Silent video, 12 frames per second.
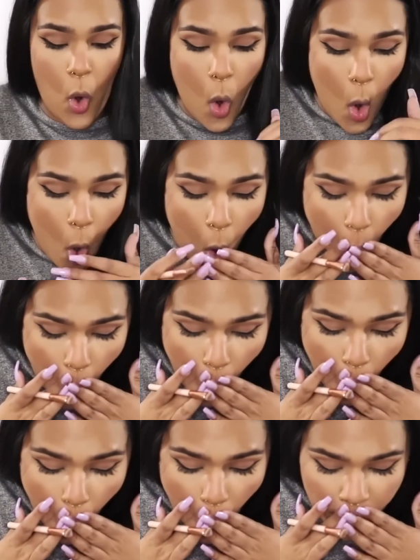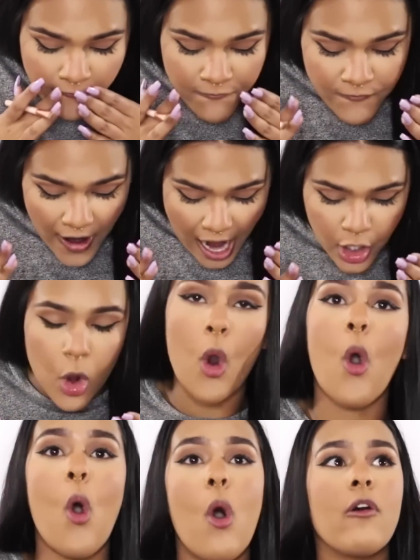Ooh, fuck
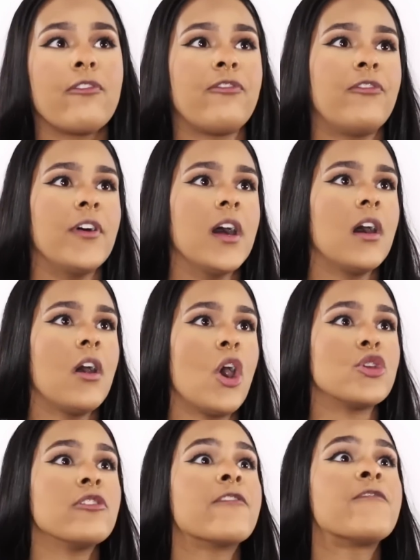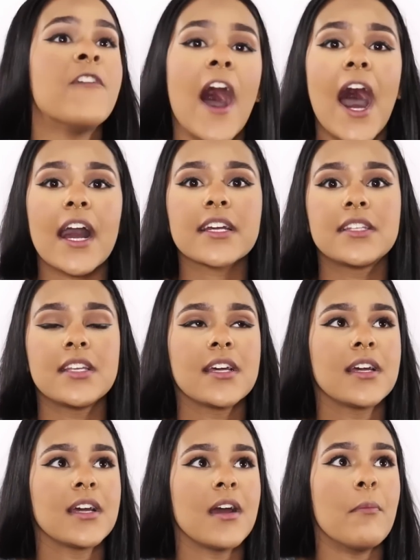off! Are you fucked?
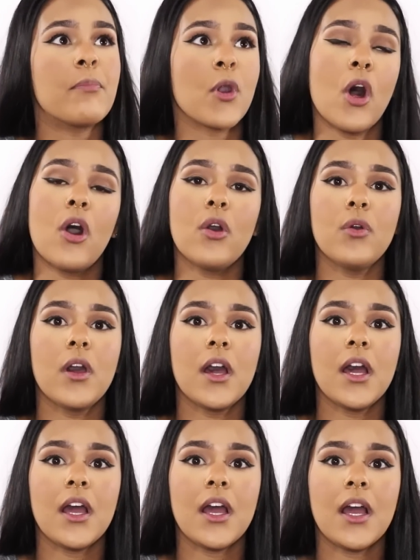Bro!